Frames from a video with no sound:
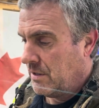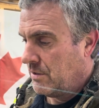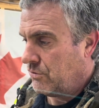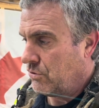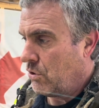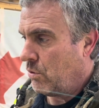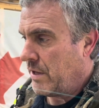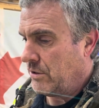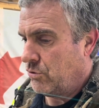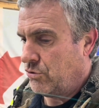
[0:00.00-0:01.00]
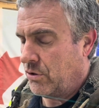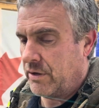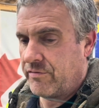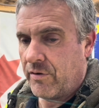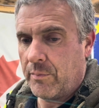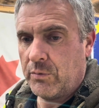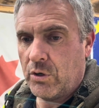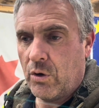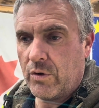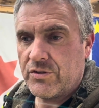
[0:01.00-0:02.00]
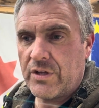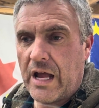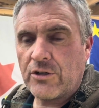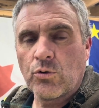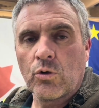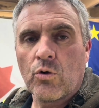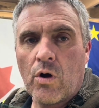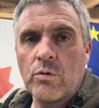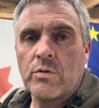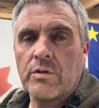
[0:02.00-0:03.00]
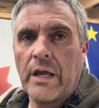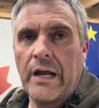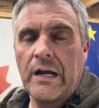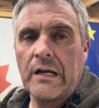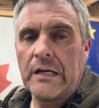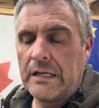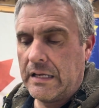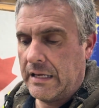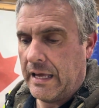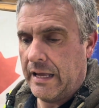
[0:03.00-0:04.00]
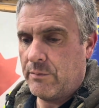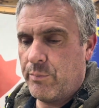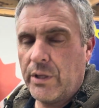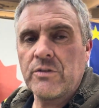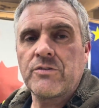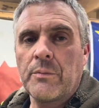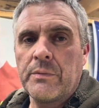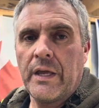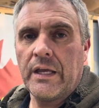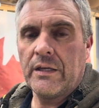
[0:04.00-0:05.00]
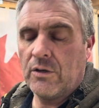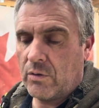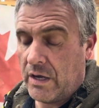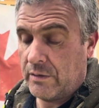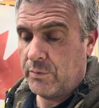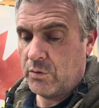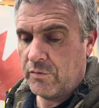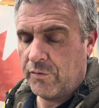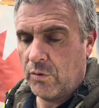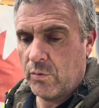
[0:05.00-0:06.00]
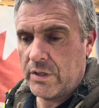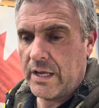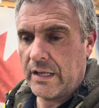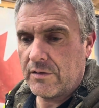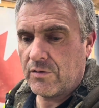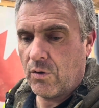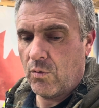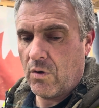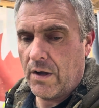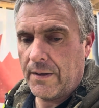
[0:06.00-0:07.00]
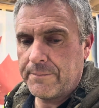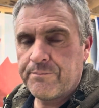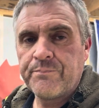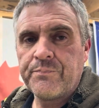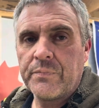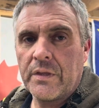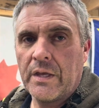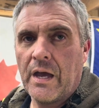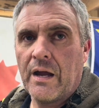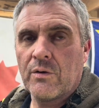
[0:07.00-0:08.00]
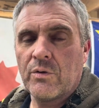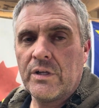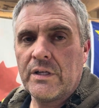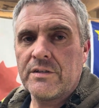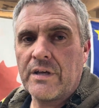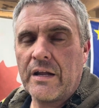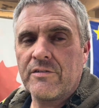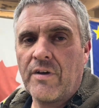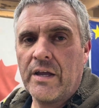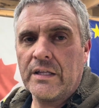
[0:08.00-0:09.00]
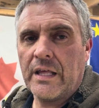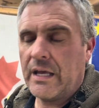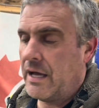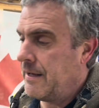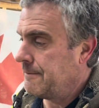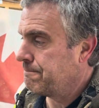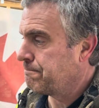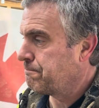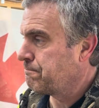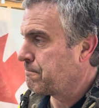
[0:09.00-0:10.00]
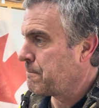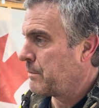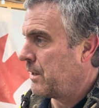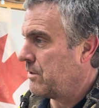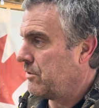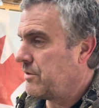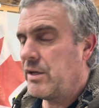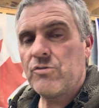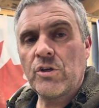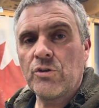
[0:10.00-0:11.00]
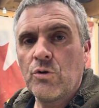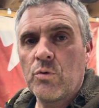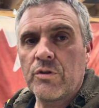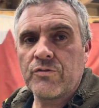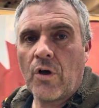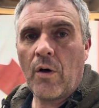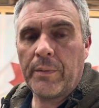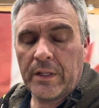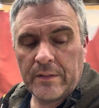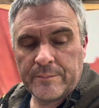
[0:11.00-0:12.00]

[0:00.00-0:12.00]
to know that you took it from its natural growth there and built something kind of beautiful with it. So yeah, a really satisfying thing, huh? The things you can do with a sawmill.